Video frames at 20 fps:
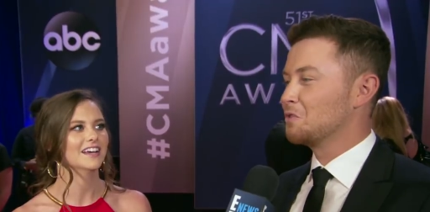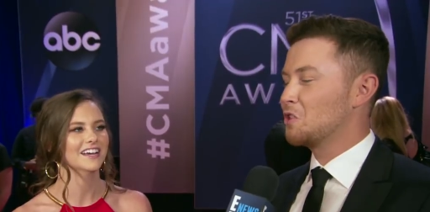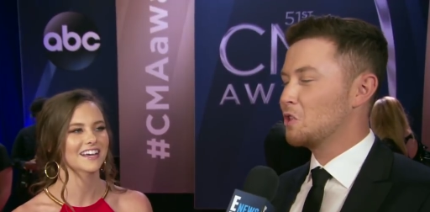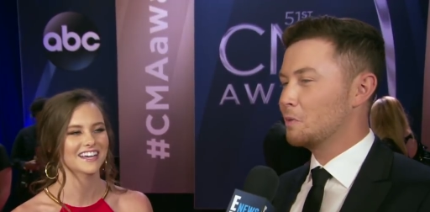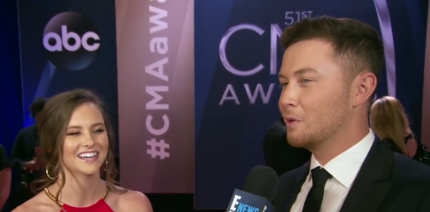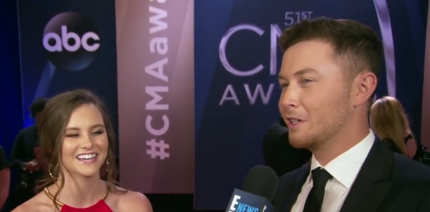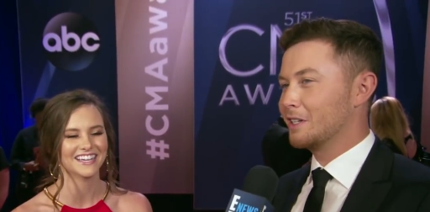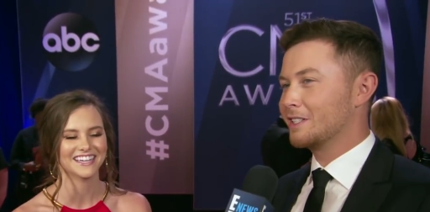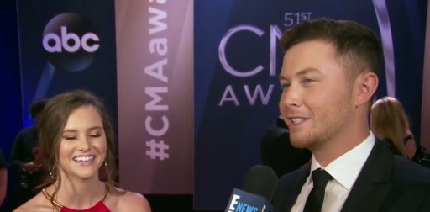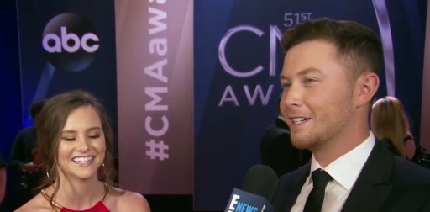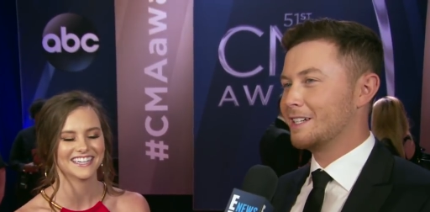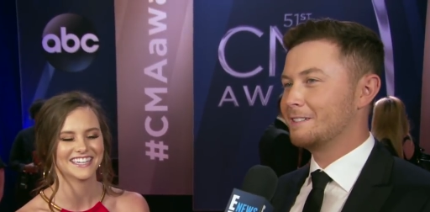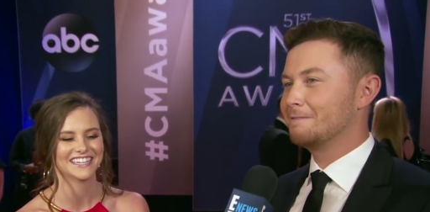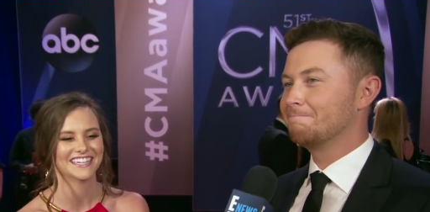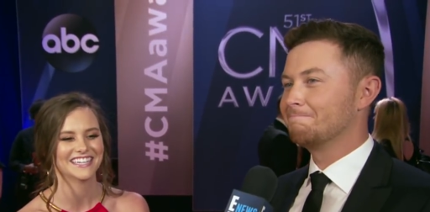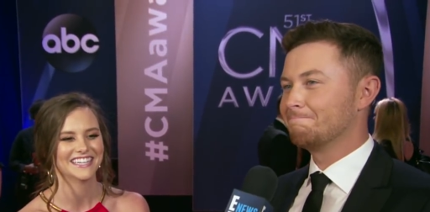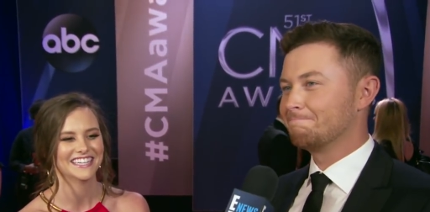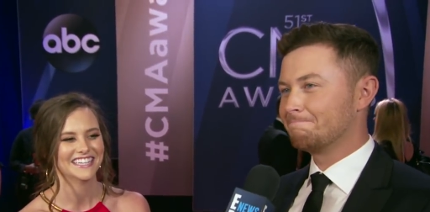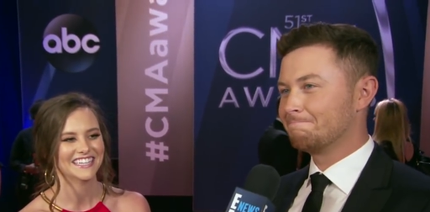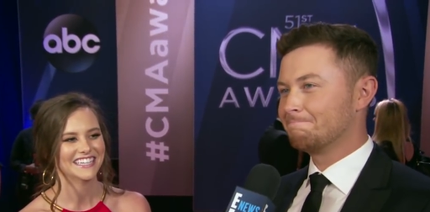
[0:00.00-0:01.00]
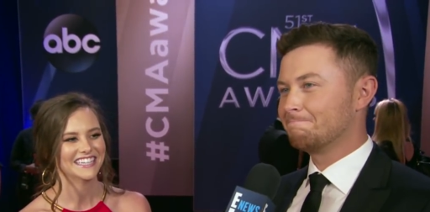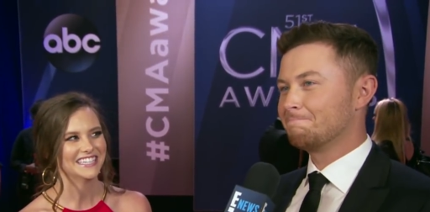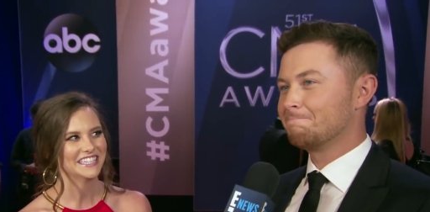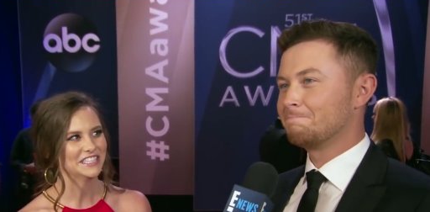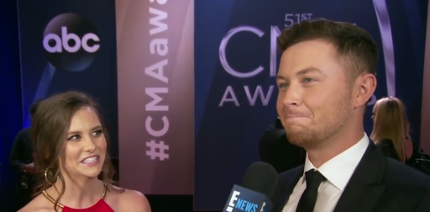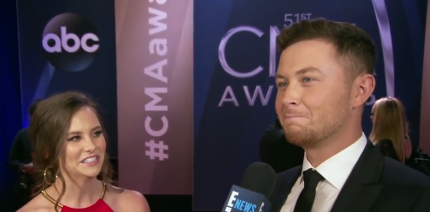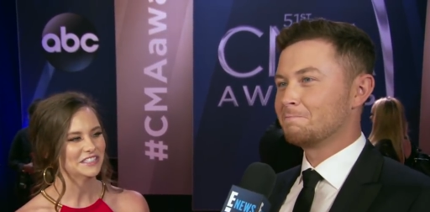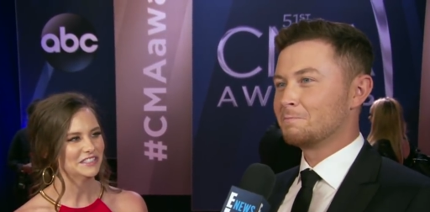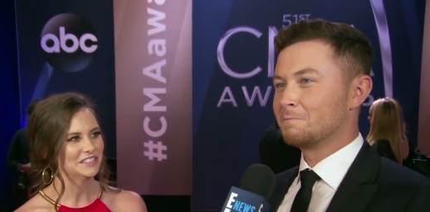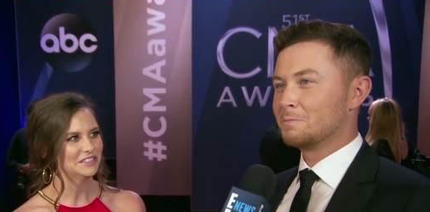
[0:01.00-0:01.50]
Speaker 1: should be a good time. What about the other
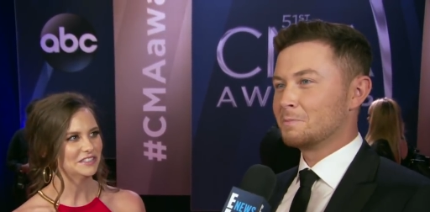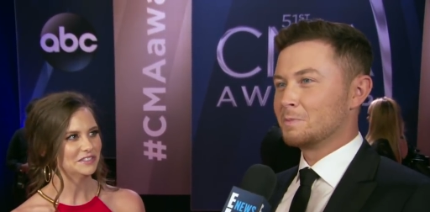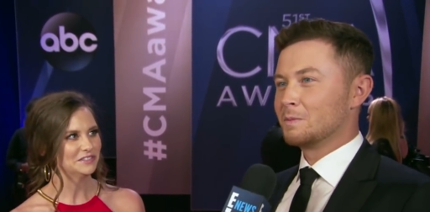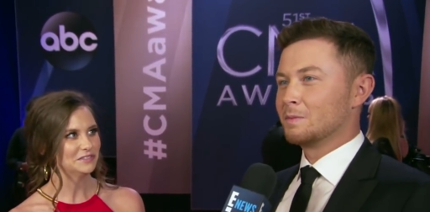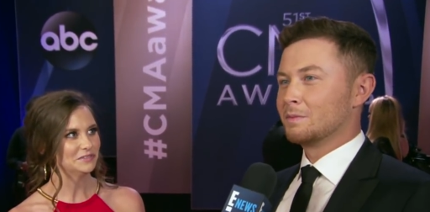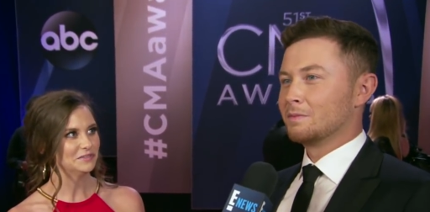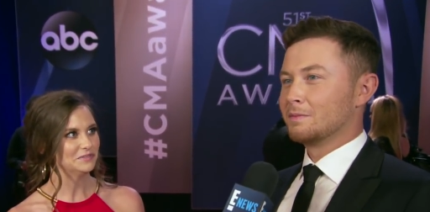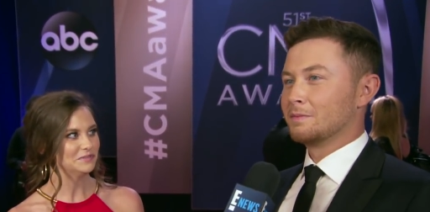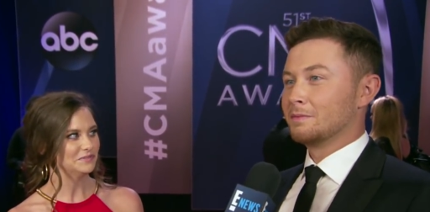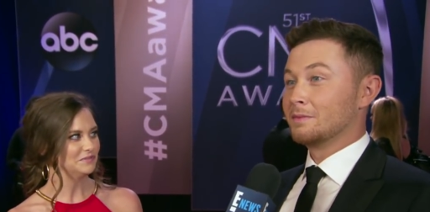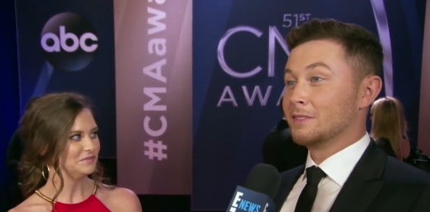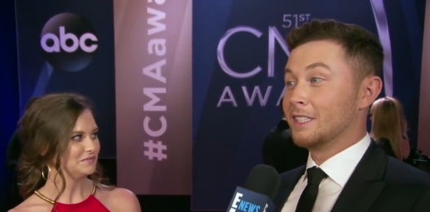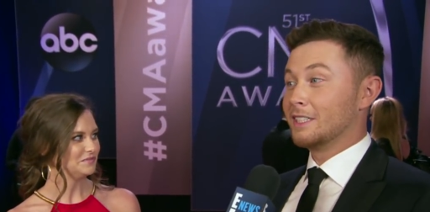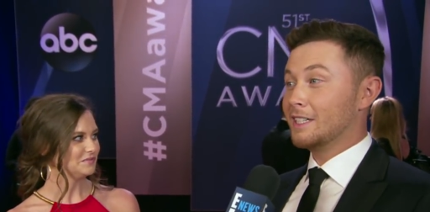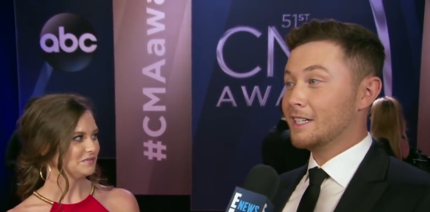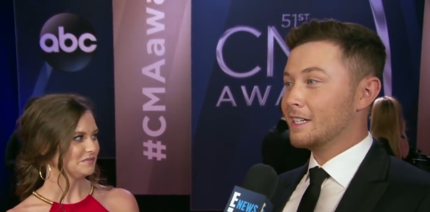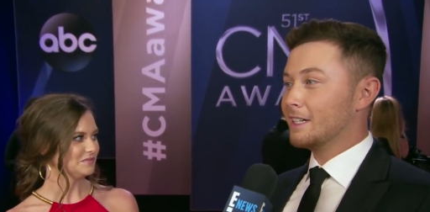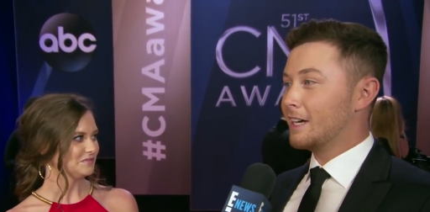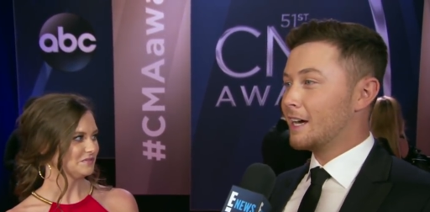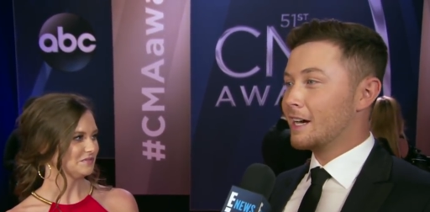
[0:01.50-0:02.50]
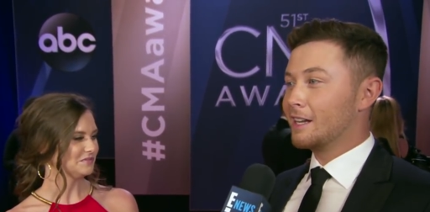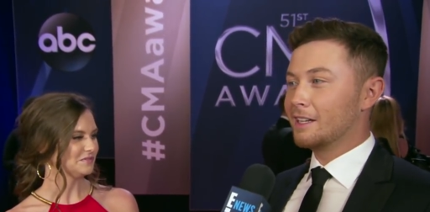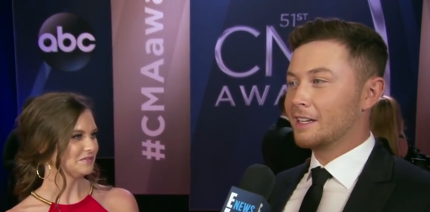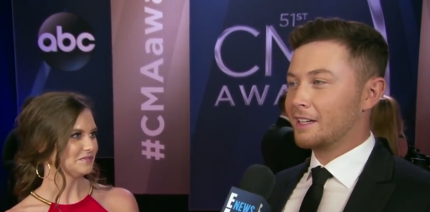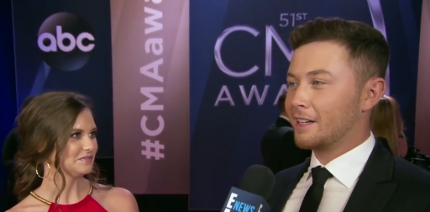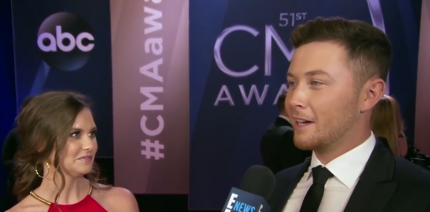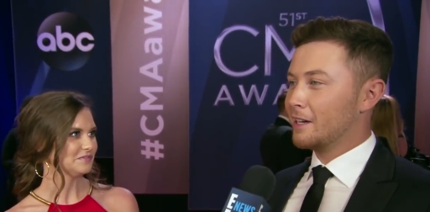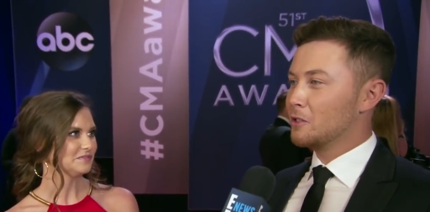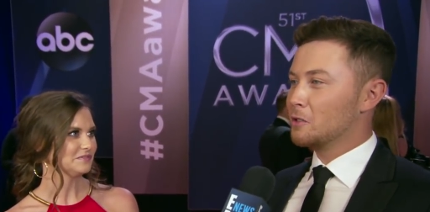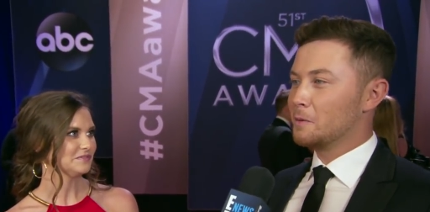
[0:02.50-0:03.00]
judges? Yeah, Lionel and
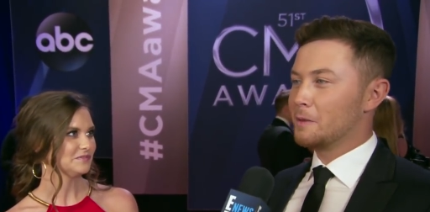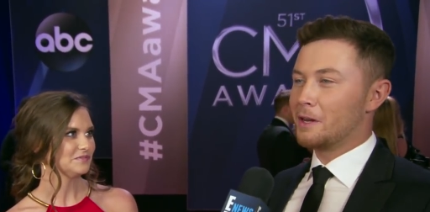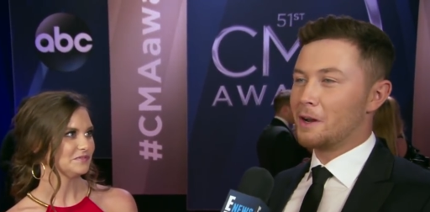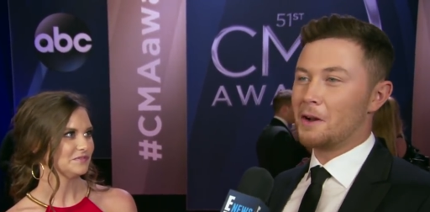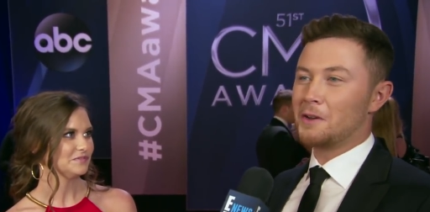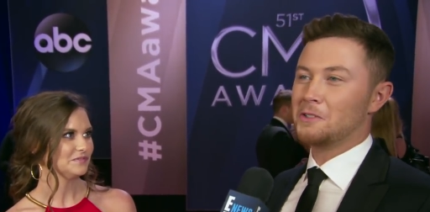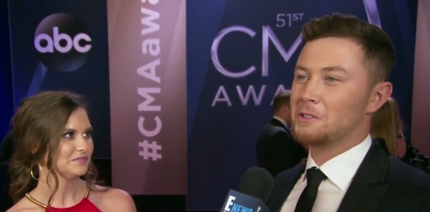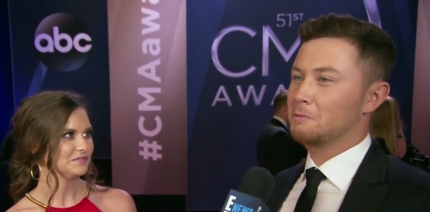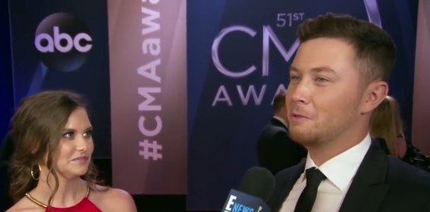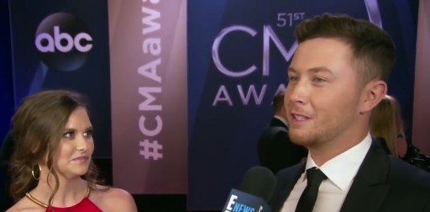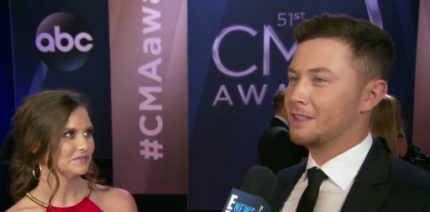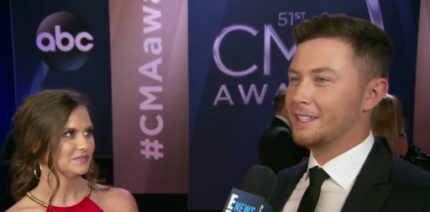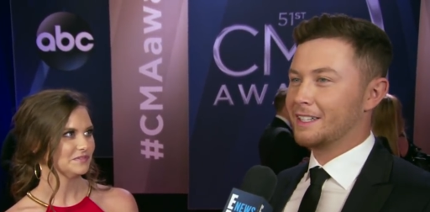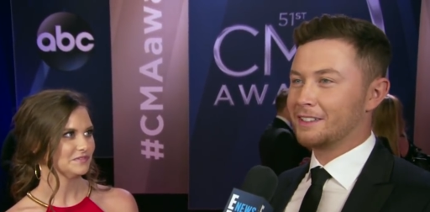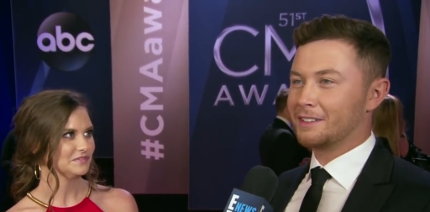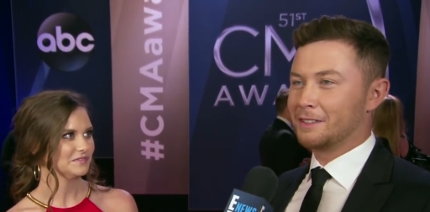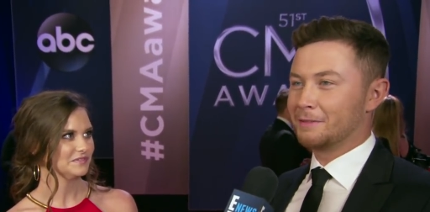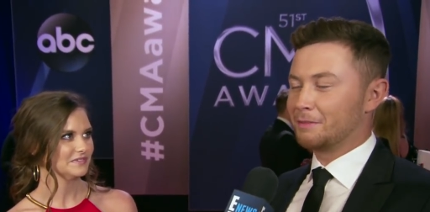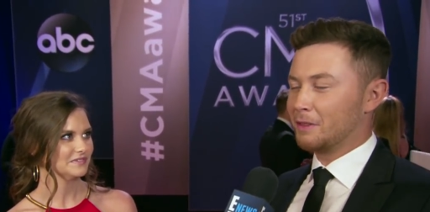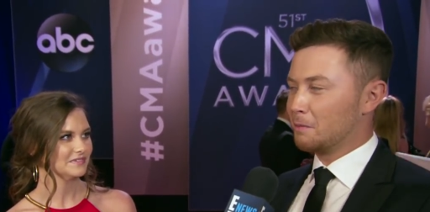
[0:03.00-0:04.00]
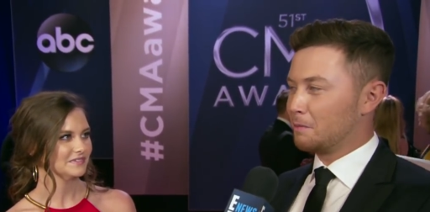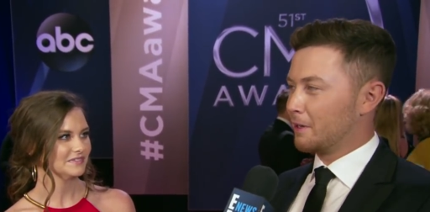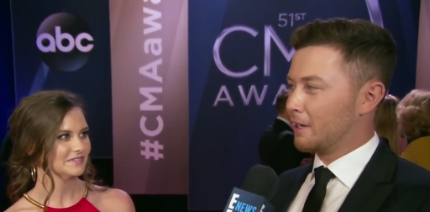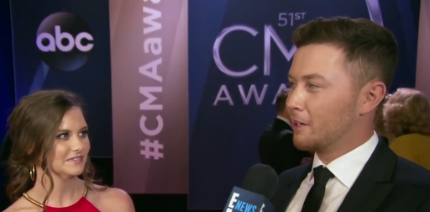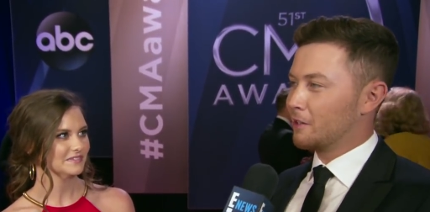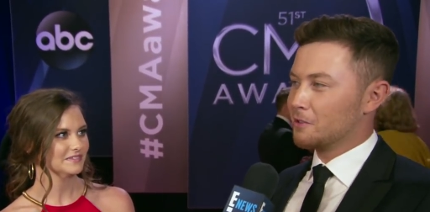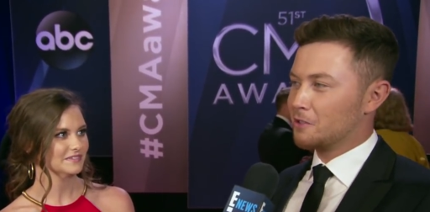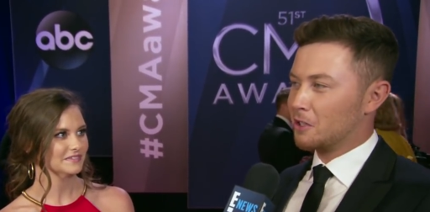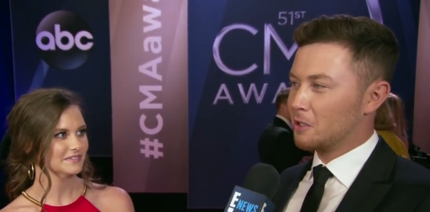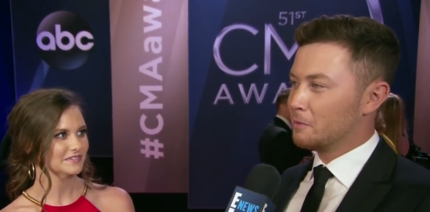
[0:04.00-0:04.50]
Katie will be awesome. I think the
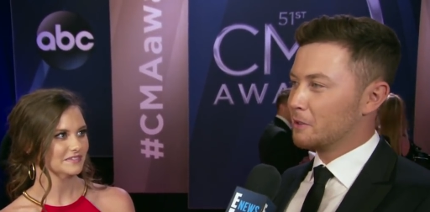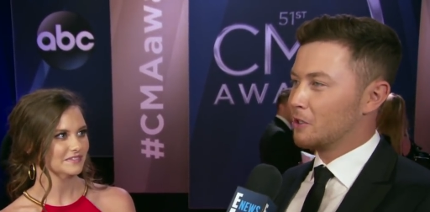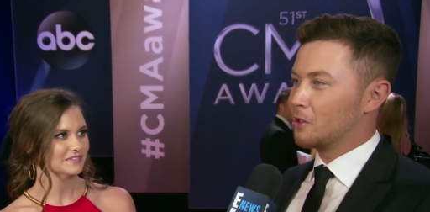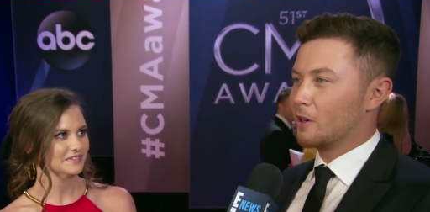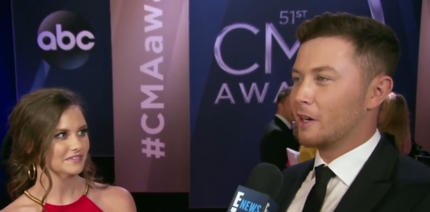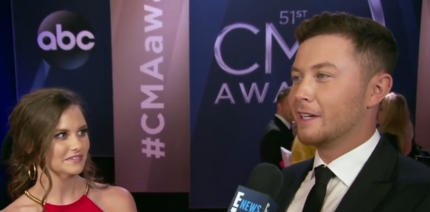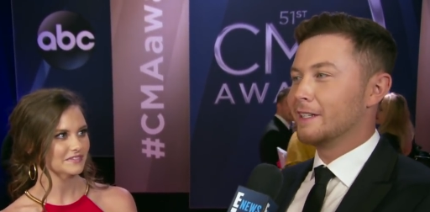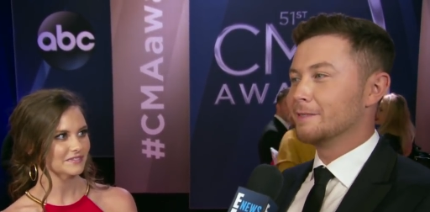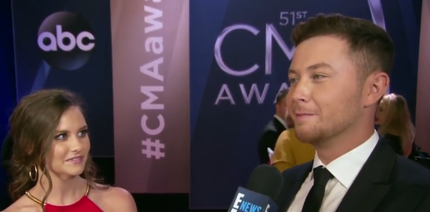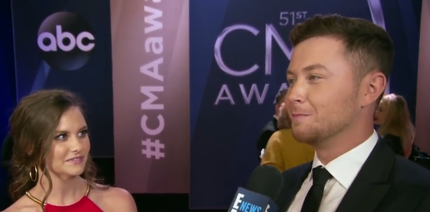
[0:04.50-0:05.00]
panel's going to be great